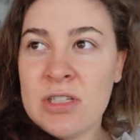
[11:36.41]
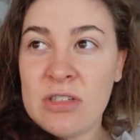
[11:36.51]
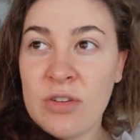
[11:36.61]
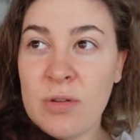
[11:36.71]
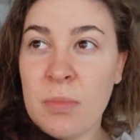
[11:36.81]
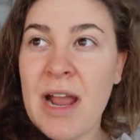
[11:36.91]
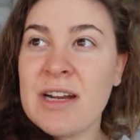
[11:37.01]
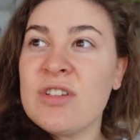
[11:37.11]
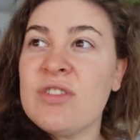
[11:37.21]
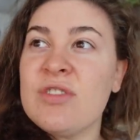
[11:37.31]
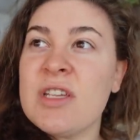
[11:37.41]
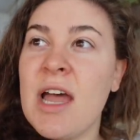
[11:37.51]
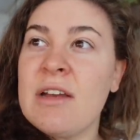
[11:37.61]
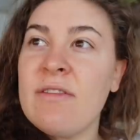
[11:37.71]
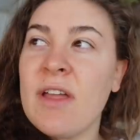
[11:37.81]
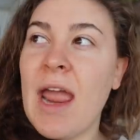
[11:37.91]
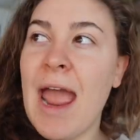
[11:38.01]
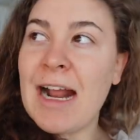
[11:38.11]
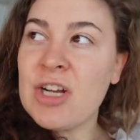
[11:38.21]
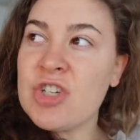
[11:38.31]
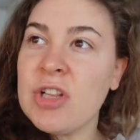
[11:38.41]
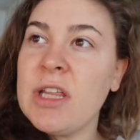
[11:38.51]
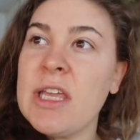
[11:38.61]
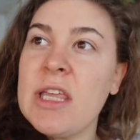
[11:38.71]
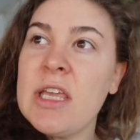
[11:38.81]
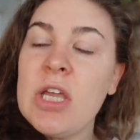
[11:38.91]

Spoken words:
to know the practical side of like actually